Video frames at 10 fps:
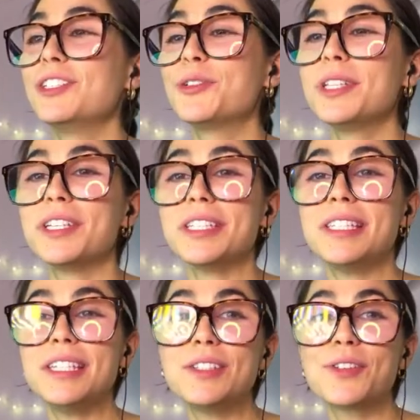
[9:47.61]
Julius
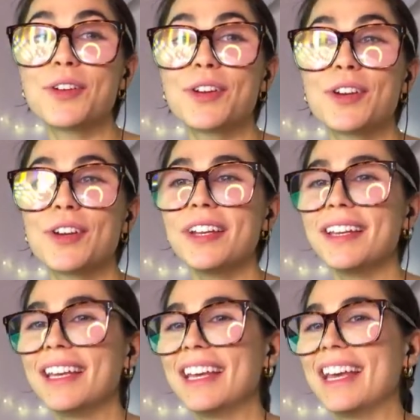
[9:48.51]
Caesar,
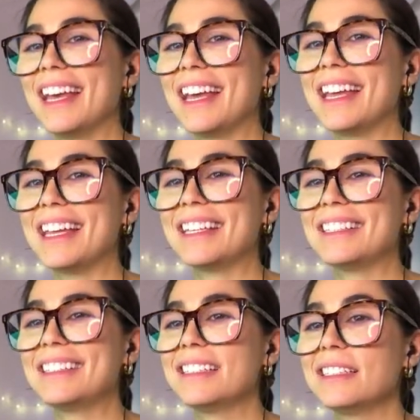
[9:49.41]

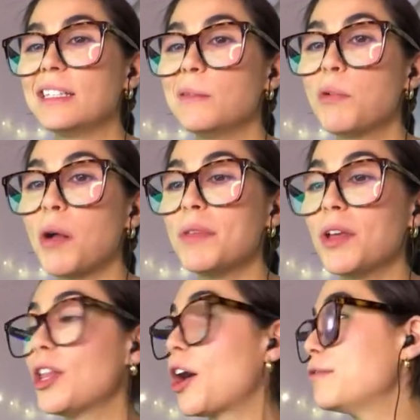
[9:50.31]
and it brought me
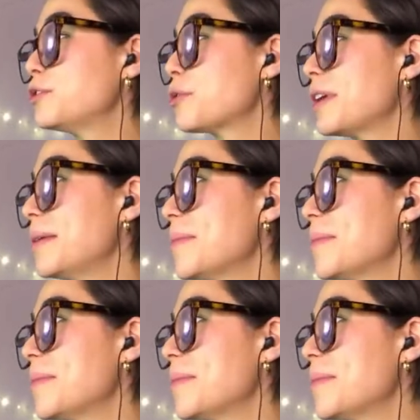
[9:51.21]
a lot of joy.